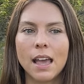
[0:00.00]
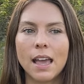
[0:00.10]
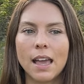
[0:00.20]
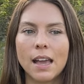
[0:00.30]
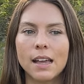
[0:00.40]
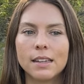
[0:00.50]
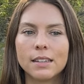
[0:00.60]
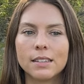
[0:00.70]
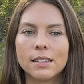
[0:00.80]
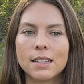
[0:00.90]

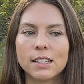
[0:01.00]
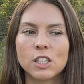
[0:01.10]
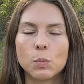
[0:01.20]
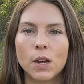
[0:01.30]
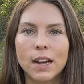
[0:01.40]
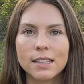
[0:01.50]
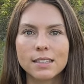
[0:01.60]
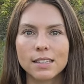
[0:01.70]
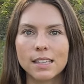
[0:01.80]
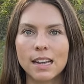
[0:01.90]
and these
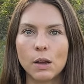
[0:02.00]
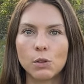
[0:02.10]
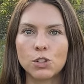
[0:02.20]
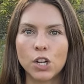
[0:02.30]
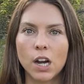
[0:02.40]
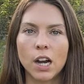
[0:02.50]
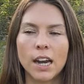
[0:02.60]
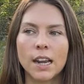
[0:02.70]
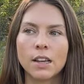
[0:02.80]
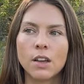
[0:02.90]
experiences that I was
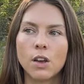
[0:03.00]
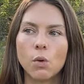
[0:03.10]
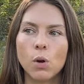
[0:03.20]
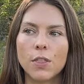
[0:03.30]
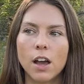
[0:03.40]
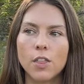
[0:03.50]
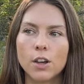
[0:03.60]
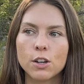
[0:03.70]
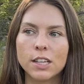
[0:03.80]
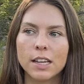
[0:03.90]
sharing with
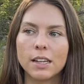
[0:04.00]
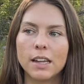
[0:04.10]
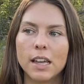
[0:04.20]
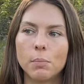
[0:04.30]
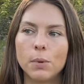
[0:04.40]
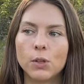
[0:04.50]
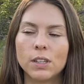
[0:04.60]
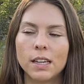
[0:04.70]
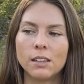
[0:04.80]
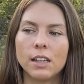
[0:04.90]
others and, and
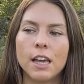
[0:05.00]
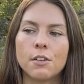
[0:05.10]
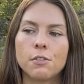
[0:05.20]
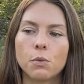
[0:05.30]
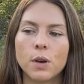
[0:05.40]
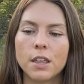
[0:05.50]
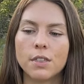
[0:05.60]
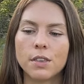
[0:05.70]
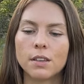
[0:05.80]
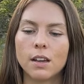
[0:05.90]
building a life
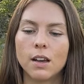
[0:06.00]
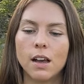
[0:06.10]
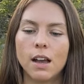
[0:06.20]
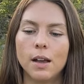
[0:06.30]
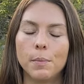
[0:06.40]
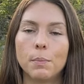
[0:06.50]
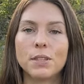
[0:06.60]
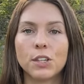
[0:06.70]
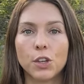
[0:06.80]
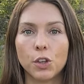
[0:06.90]
with um, a
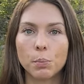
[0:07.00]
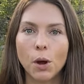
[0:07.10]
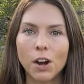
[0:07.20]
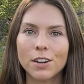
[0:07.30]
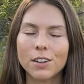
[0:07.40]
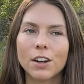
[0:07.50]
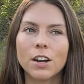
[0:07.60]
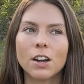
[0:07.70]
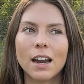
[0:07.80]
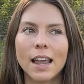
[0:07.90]
particular
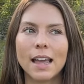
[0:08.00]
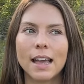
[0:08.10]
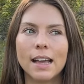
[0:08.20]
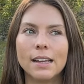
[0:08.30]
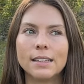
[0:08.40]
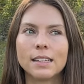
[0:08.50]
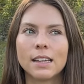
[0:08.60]
partner, and